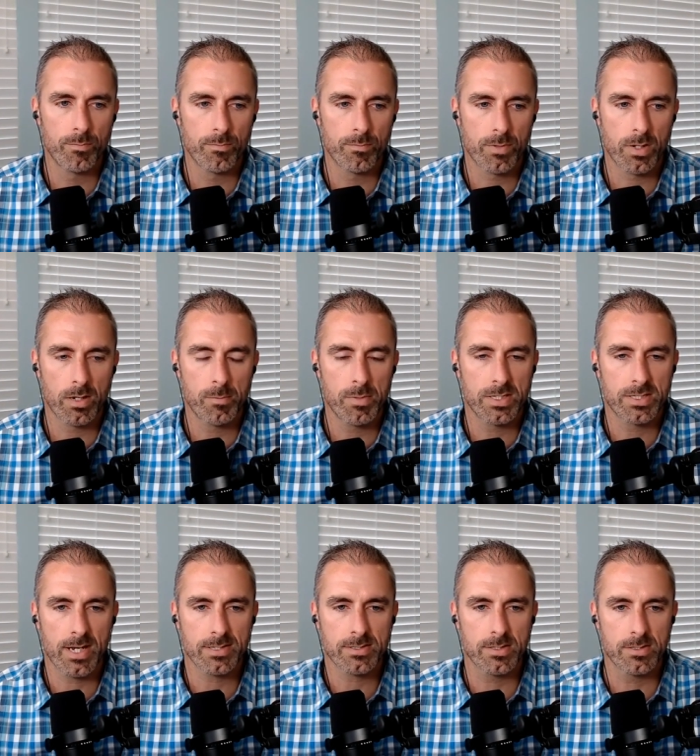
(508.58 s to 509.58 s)
going to be
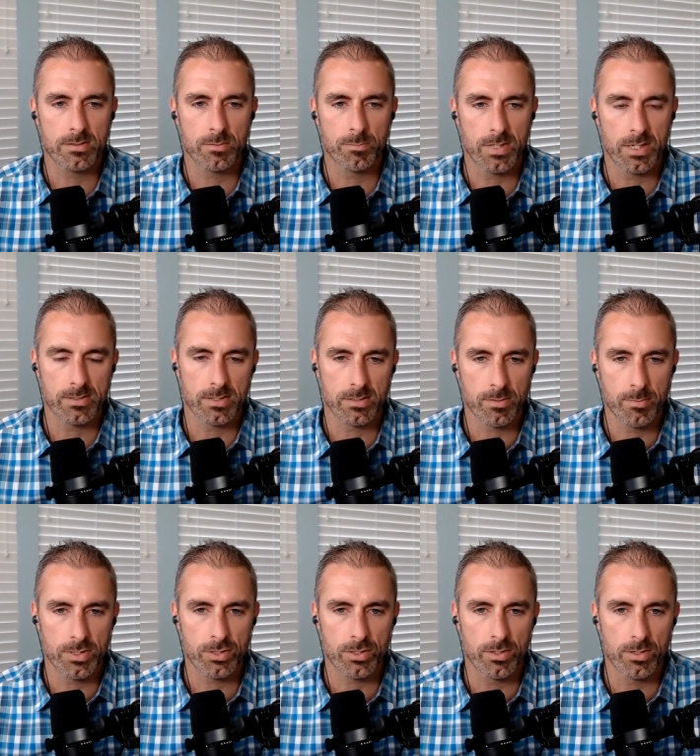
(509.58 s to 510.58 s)
testing some things. As I
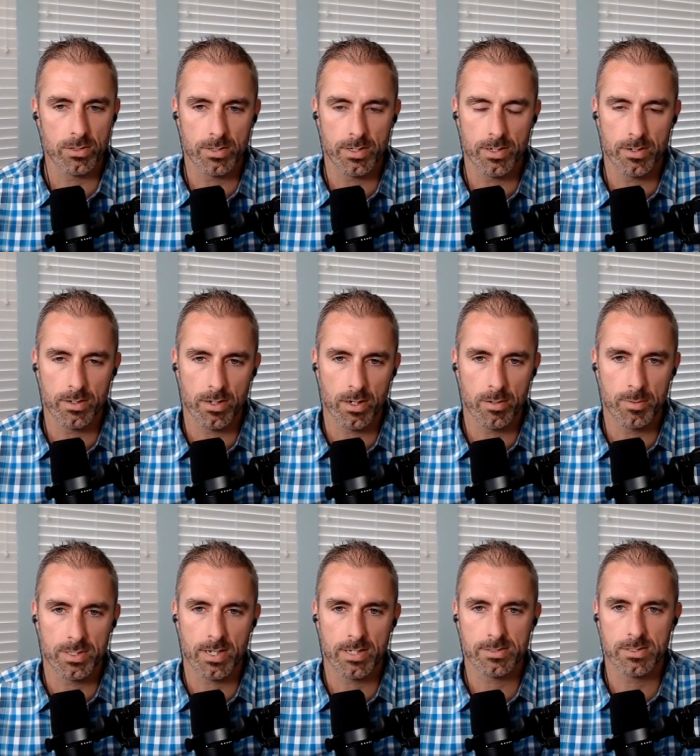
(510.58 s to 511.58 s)
mentioned earlier, you're going to be
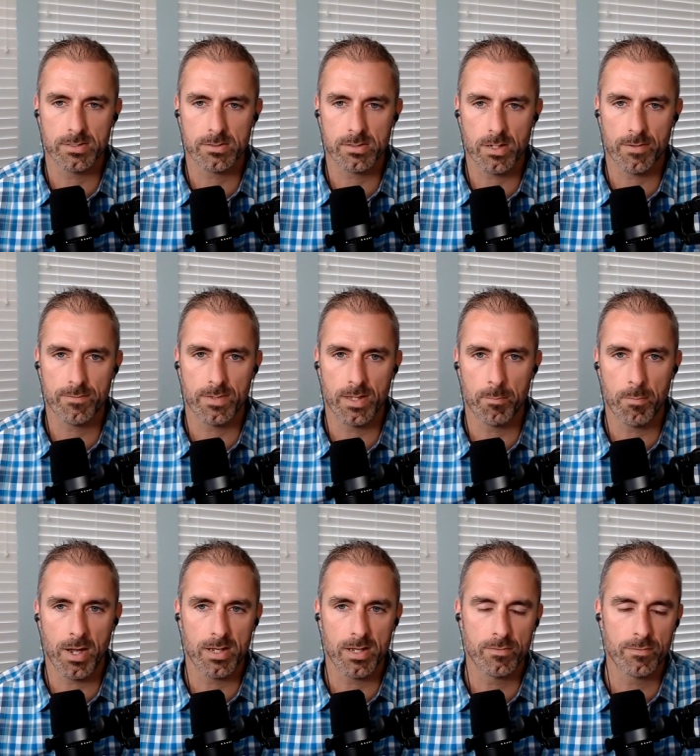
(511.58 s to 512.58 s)
testing stuff that
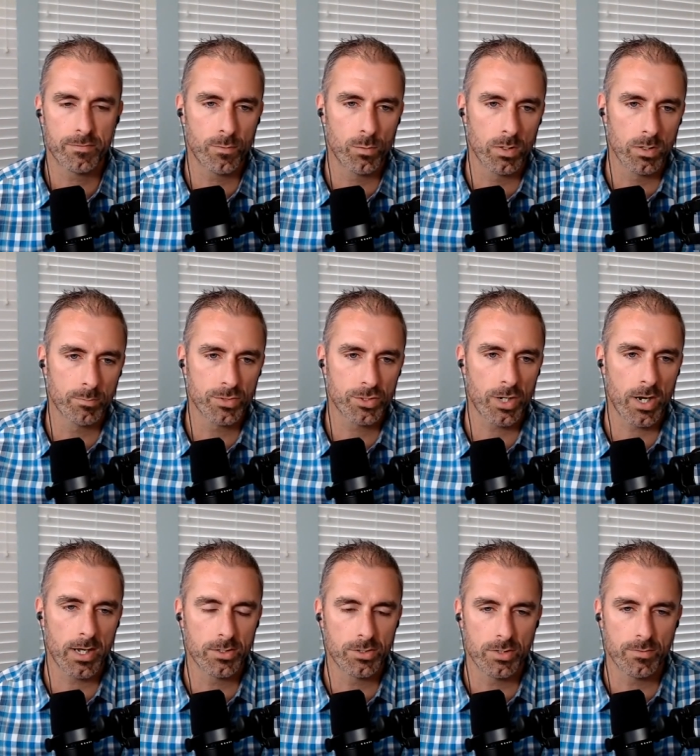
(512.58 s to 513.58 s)
might inform
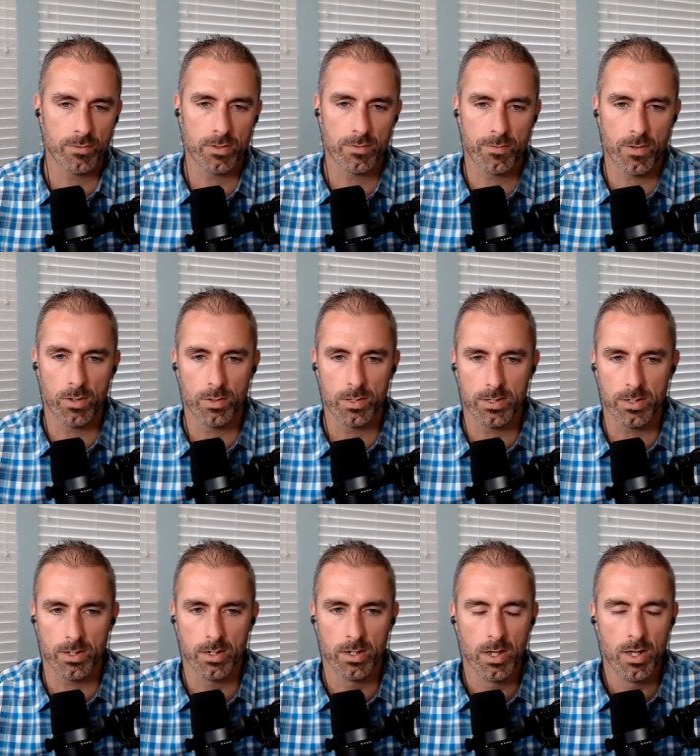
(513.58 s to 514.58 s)
strategy for the following year.
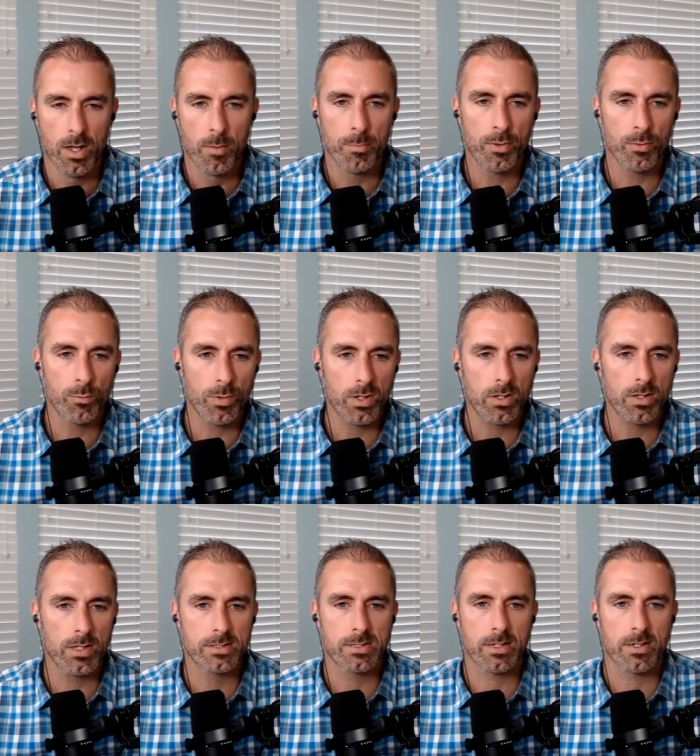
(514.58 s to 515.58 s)
But
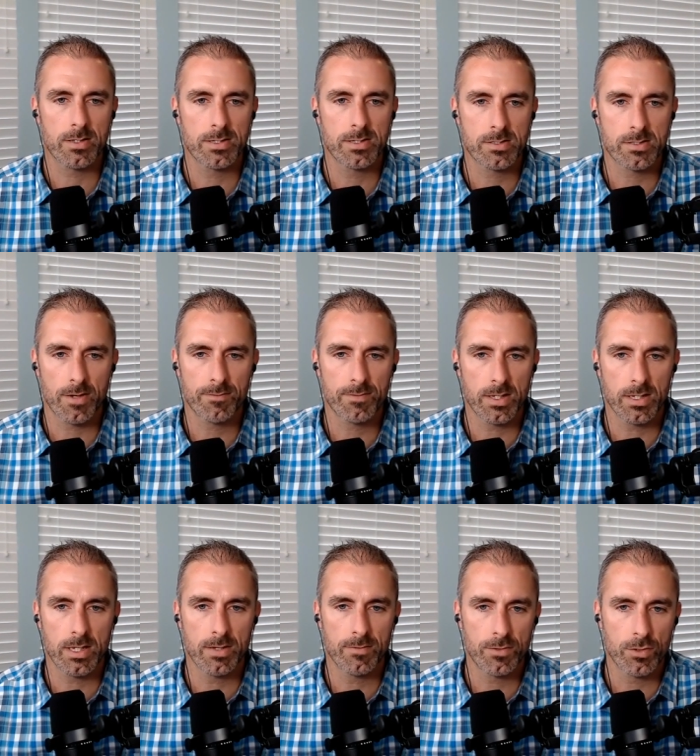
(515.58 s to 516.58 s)
realistically, stuff that
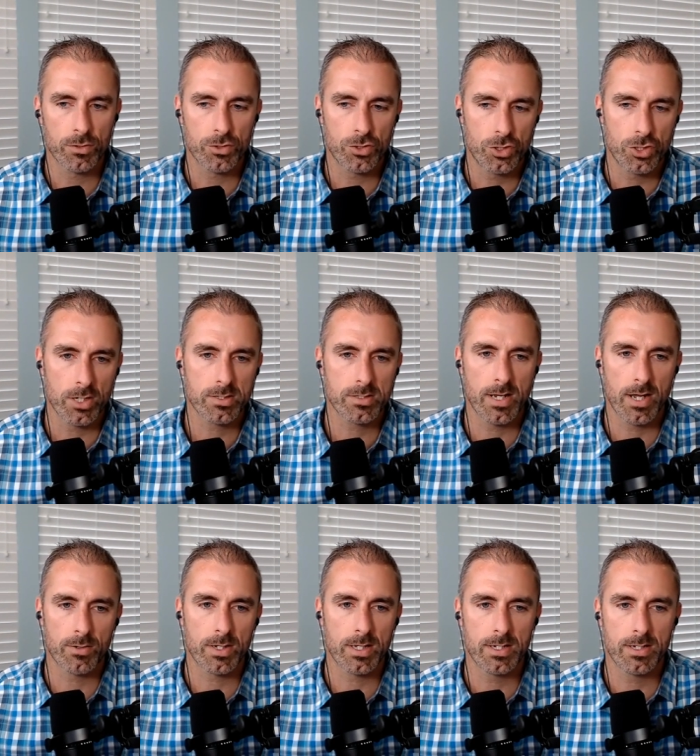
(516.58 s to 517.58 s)
if you're just now
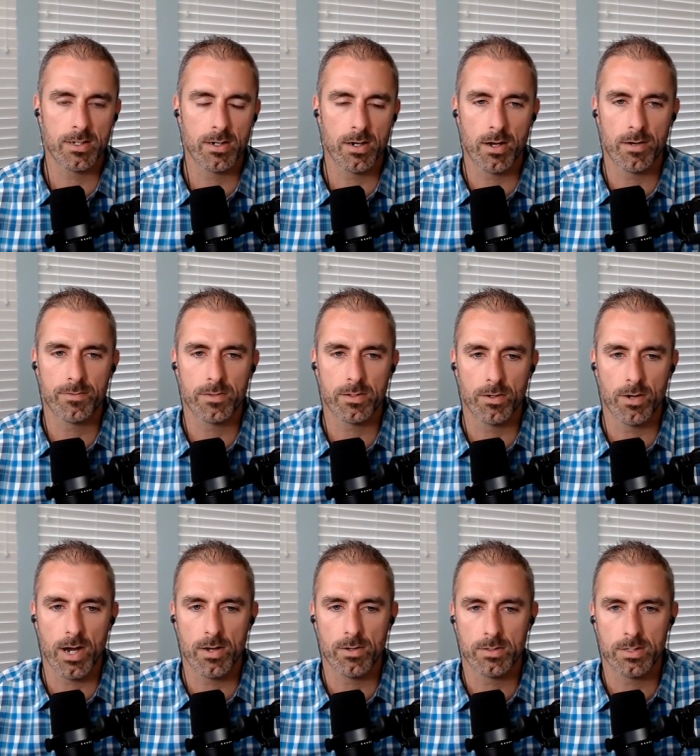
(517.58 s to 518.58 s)
getting it off the
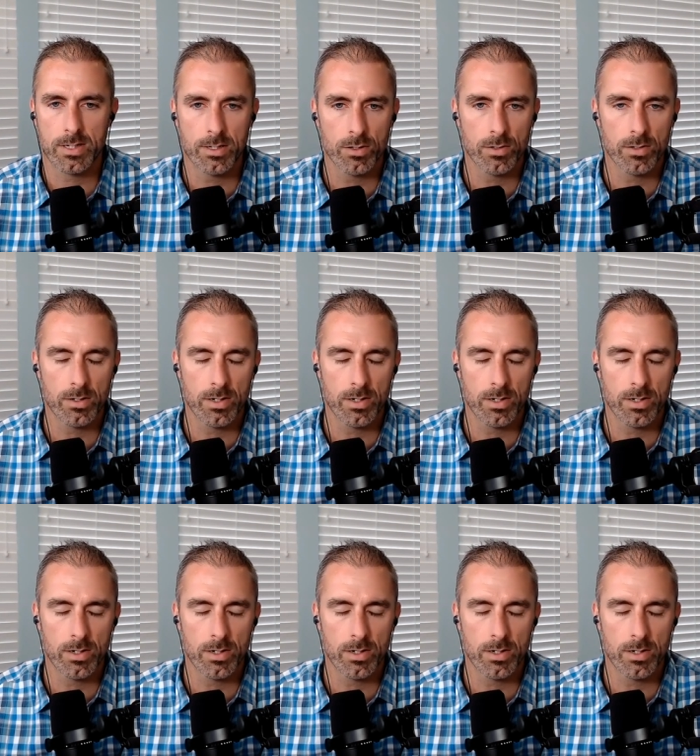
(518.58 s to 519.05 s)
ground here